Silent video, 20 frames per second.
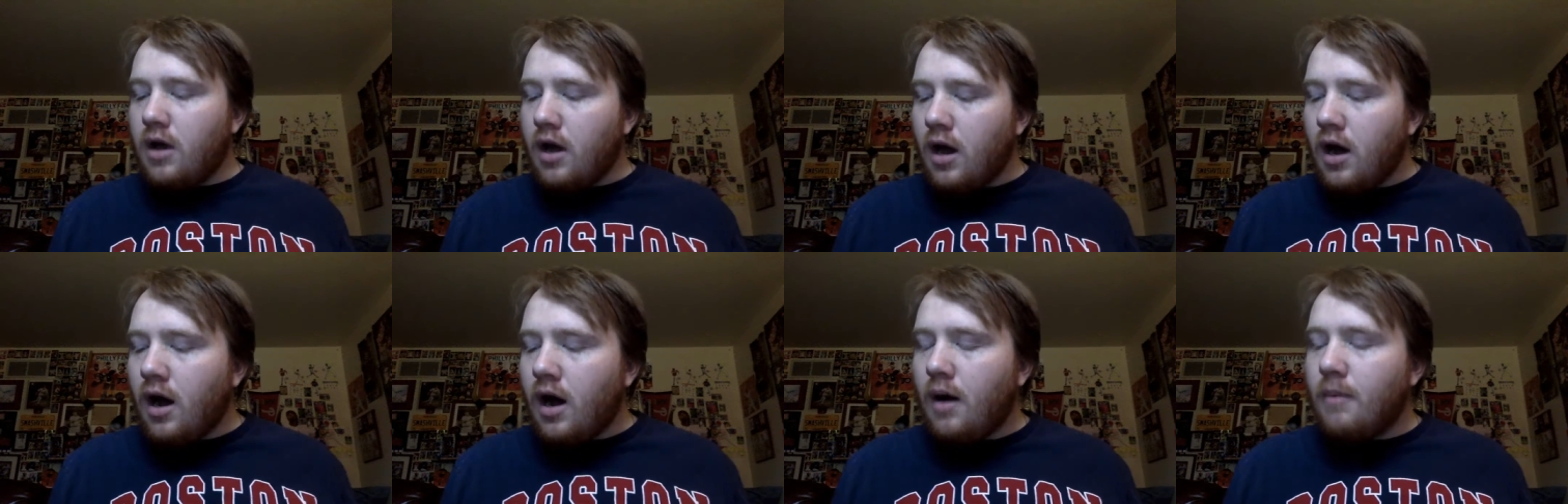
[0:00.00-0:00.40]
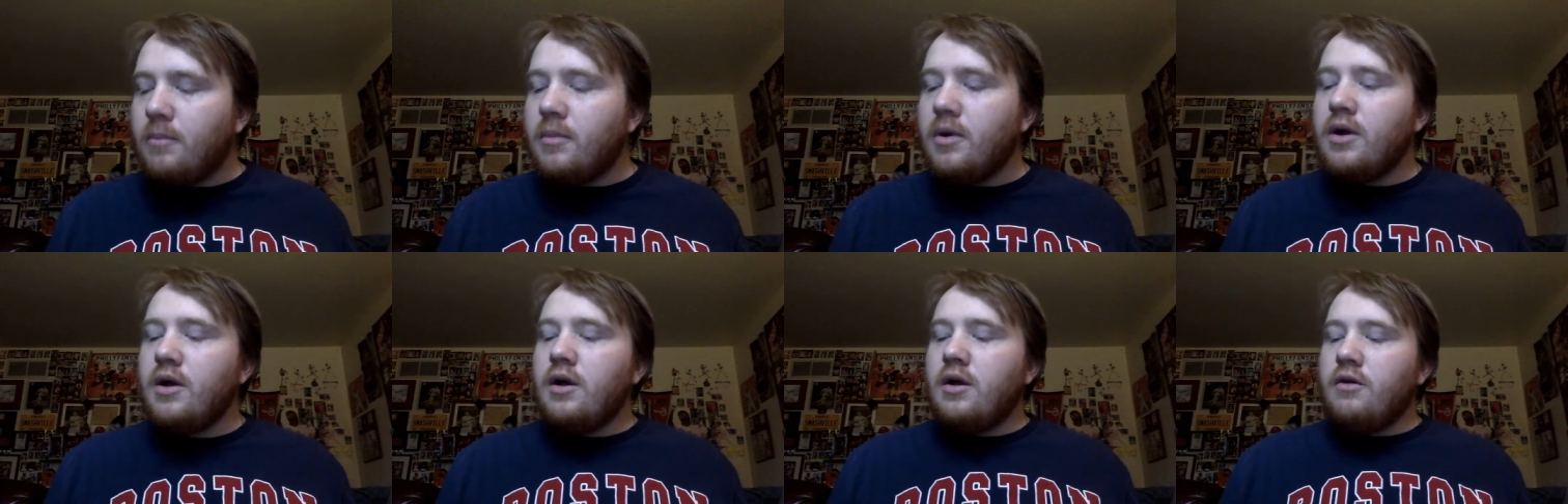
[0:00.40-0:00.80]
Um,
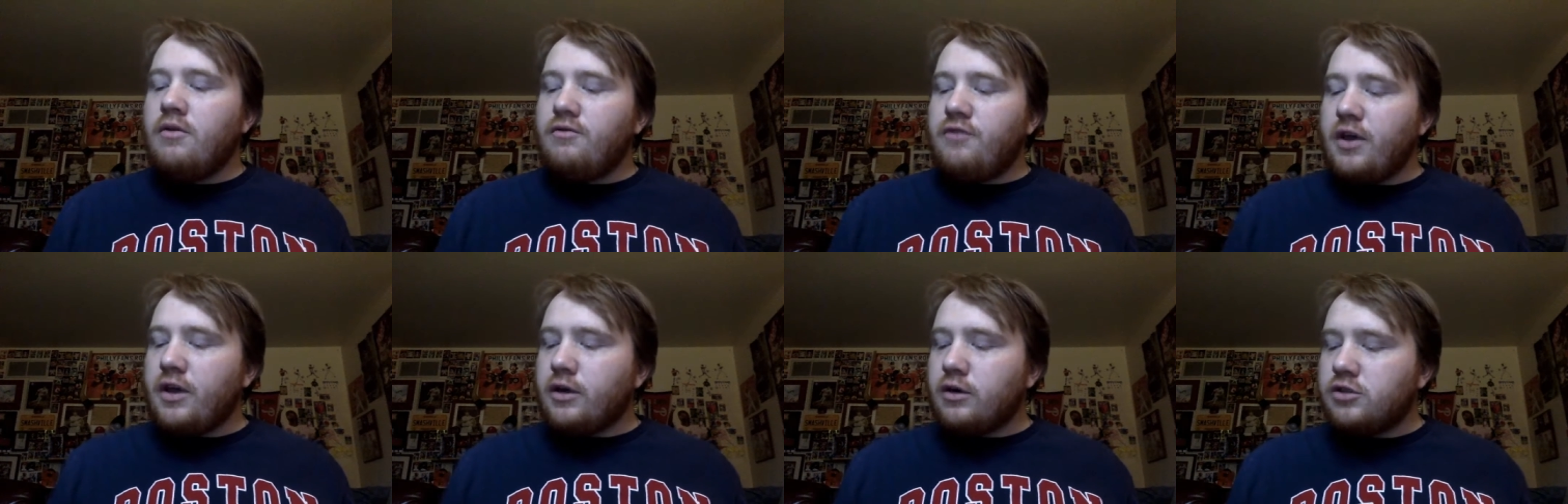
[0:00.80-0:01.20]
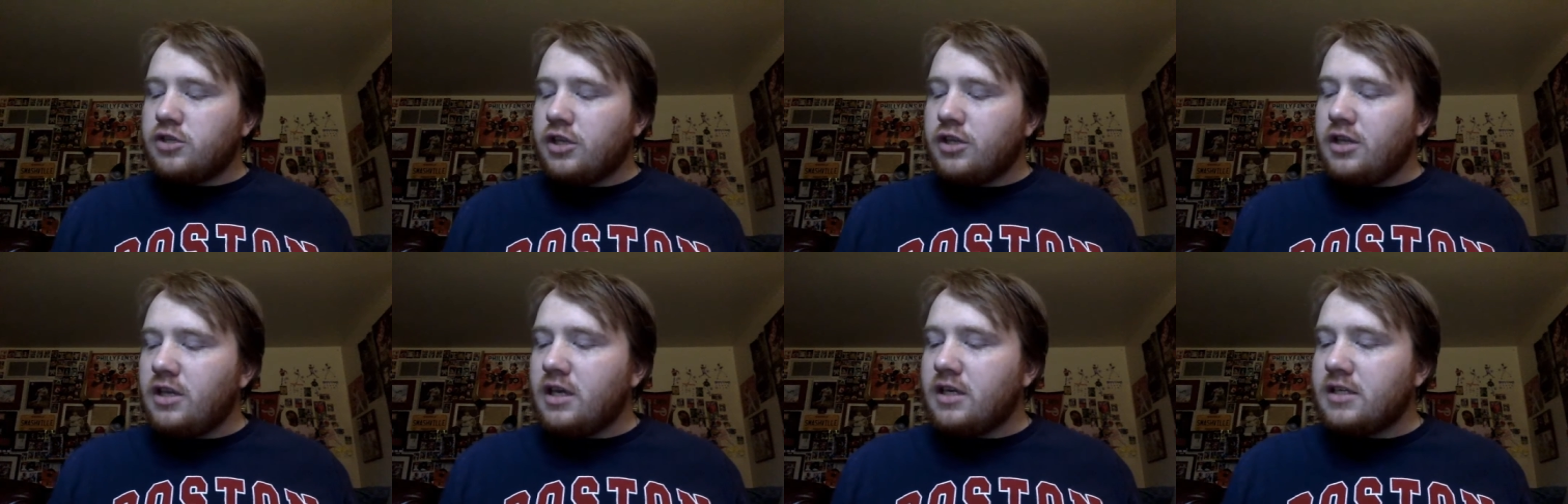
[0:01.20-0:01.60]
figures
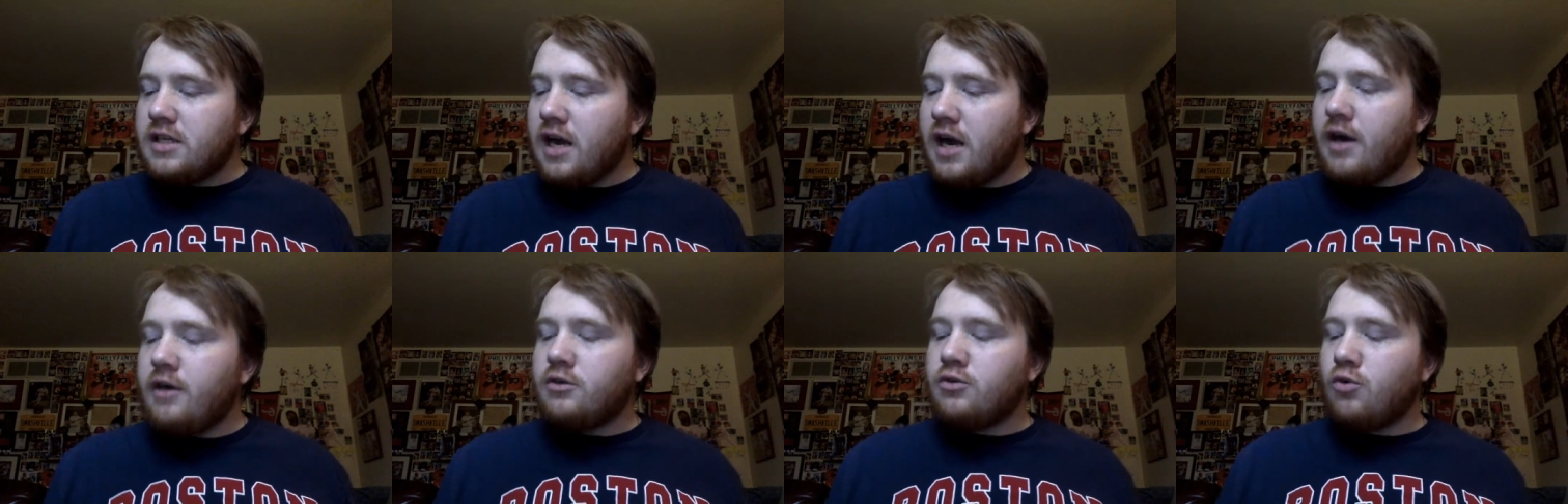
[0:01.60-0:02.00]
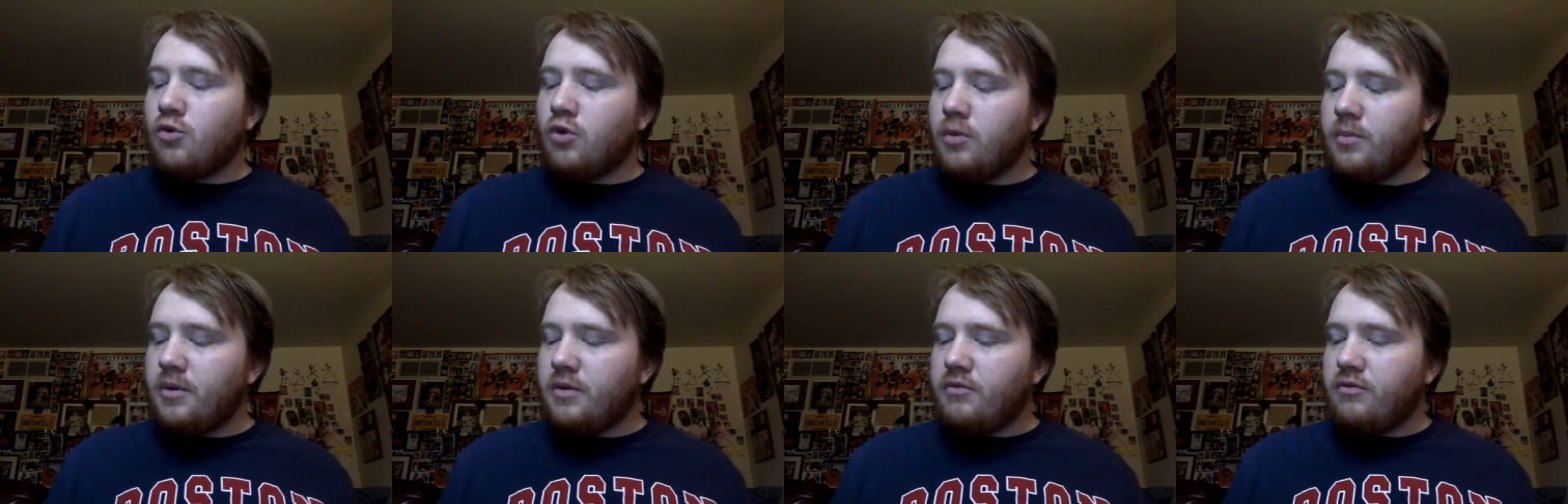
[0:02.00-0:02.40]
in the entire
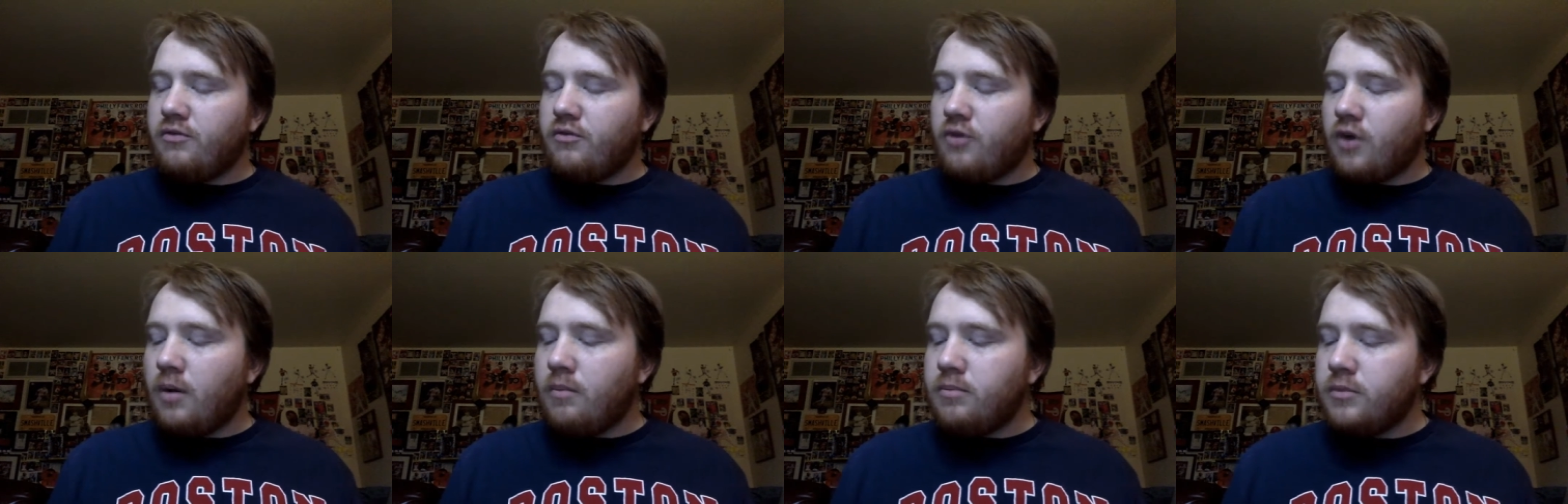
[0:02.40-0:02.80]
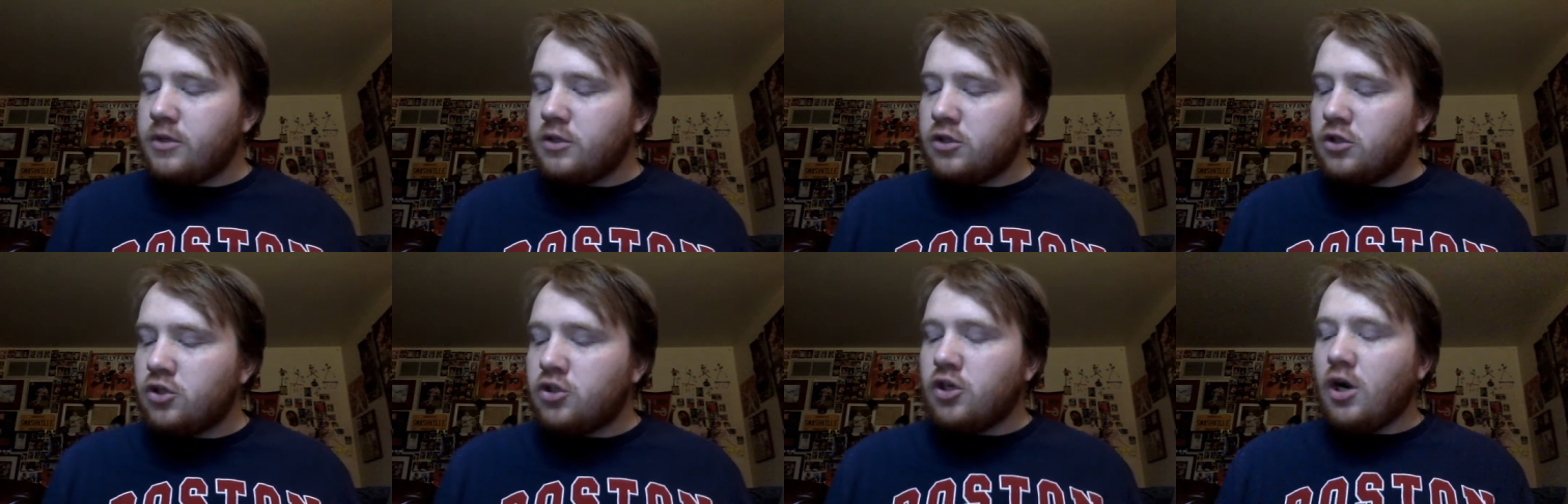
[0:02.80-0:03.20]
tournament from the
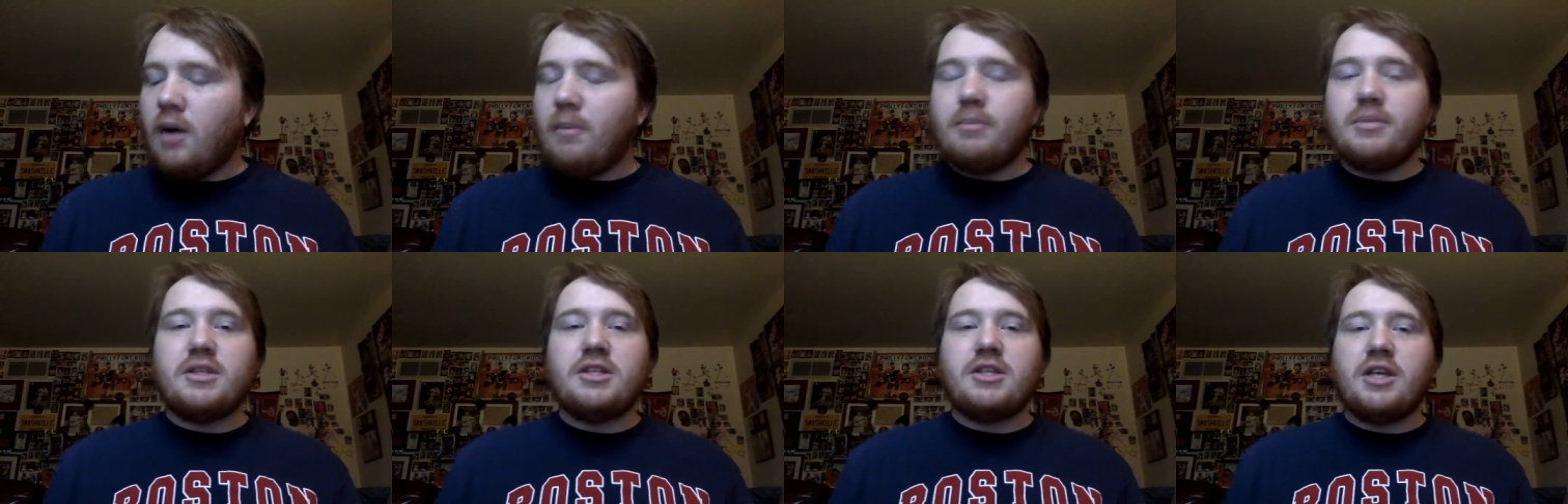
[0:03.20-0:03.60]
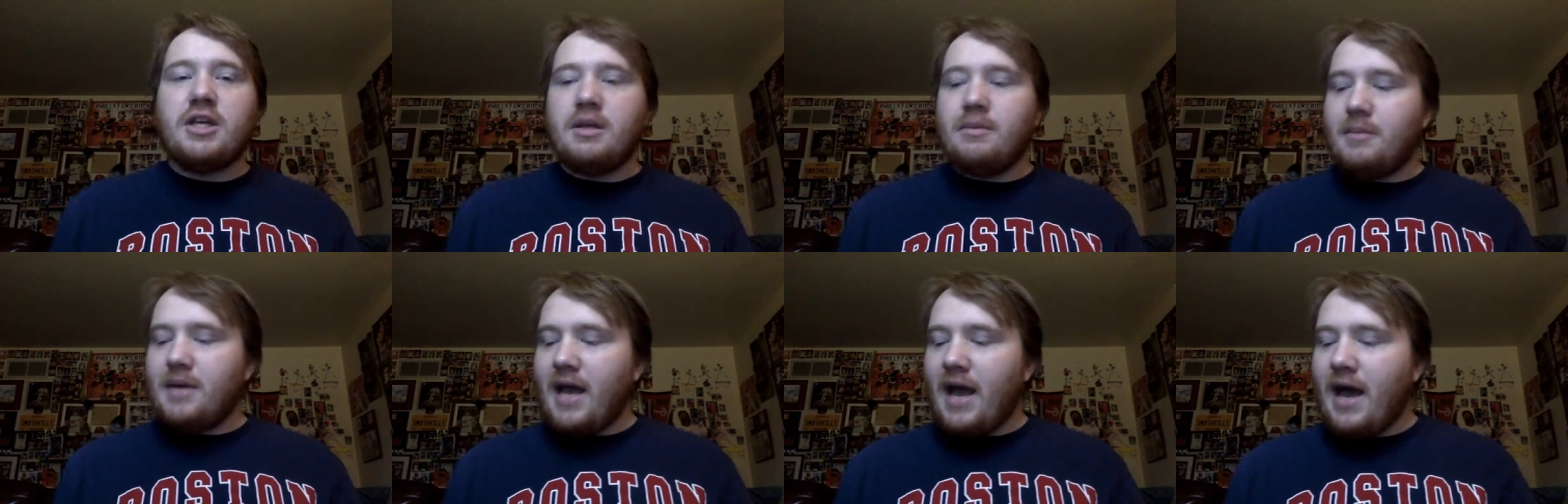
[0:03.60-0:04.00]
jump,
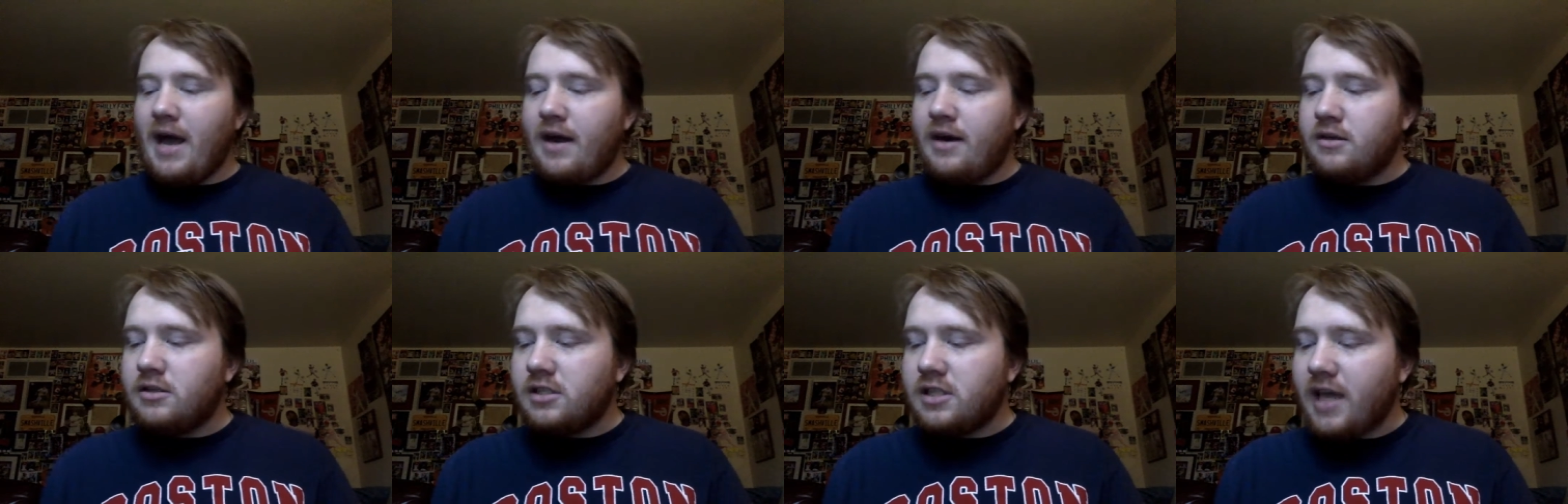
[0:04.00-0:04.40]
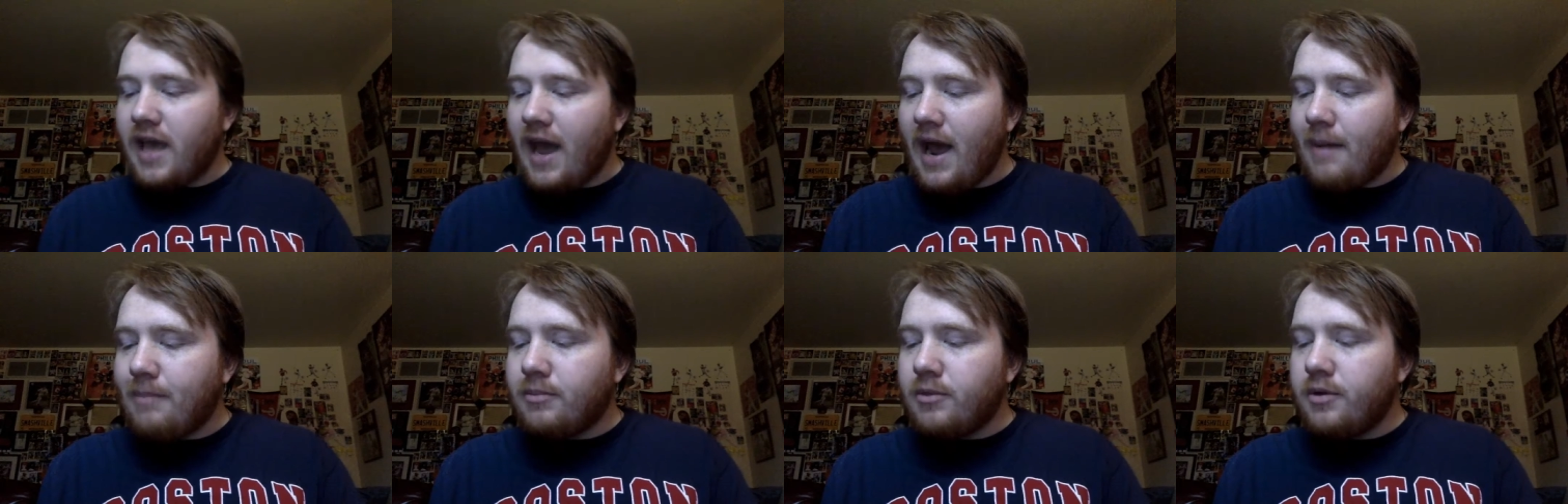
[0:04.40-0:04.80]
Team Canada's
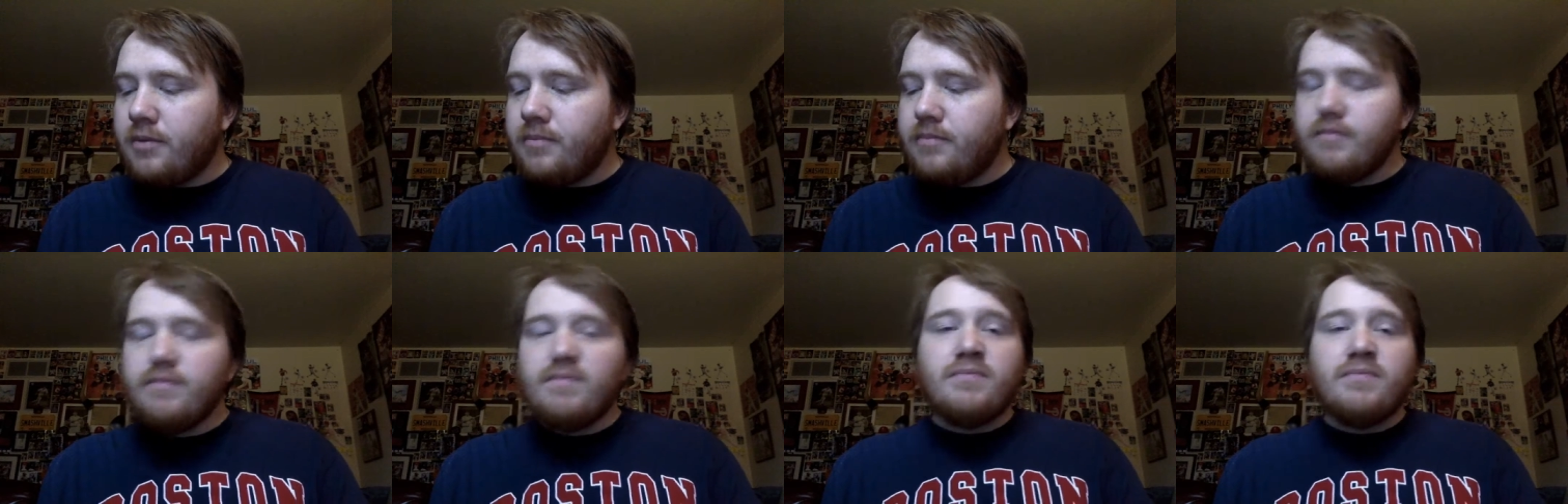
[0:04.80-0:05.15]
captain.